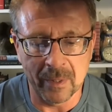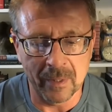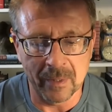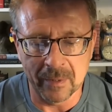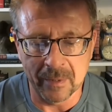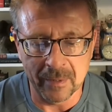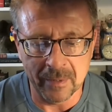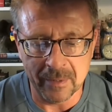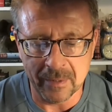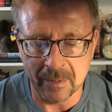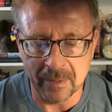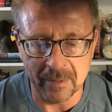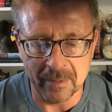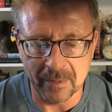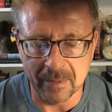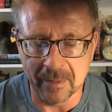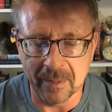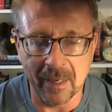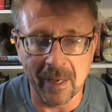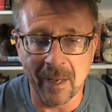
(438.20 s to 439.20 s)
This is
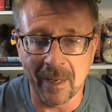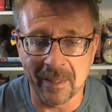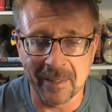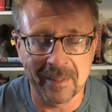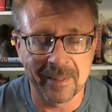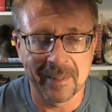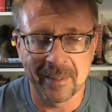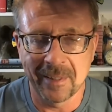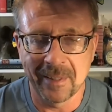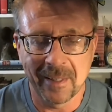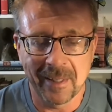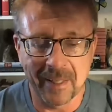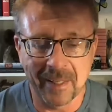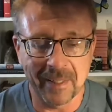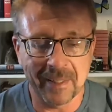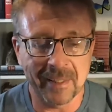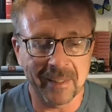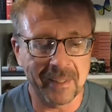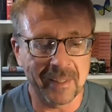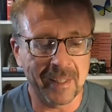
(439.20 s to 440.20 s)
not.
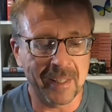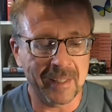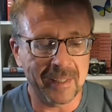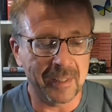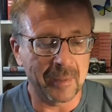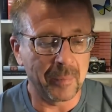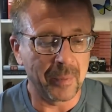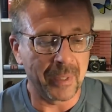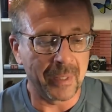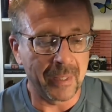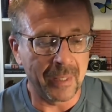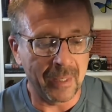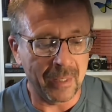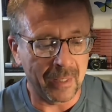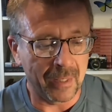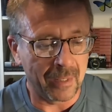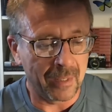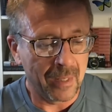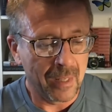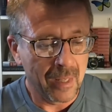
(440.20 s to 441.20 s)
This is just the
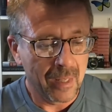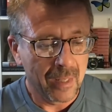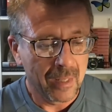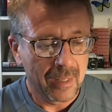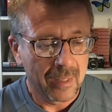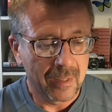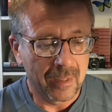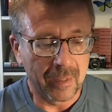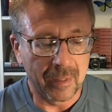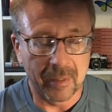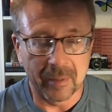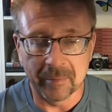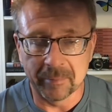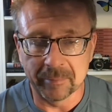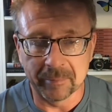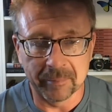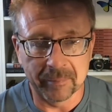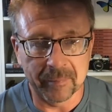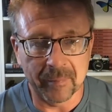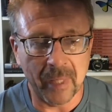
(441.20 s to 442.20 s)
beginning.
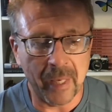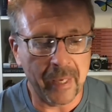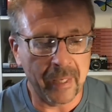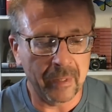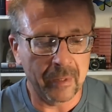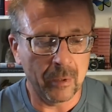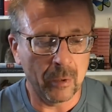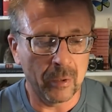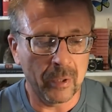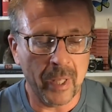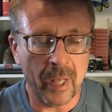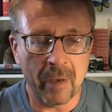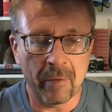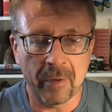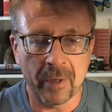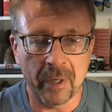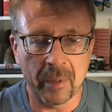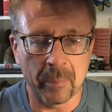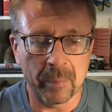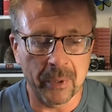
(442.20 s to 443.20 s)
I don't have
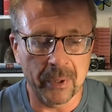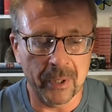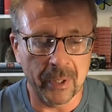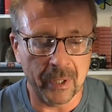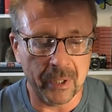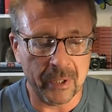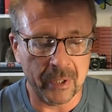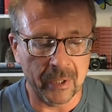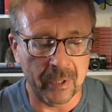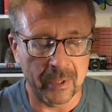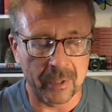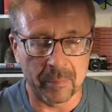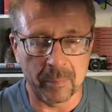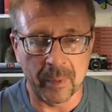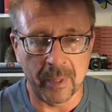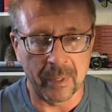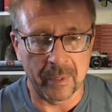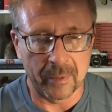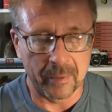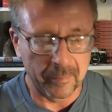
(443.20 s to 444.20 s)
any predictions,
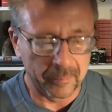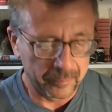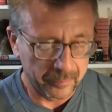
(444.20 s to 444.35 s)
but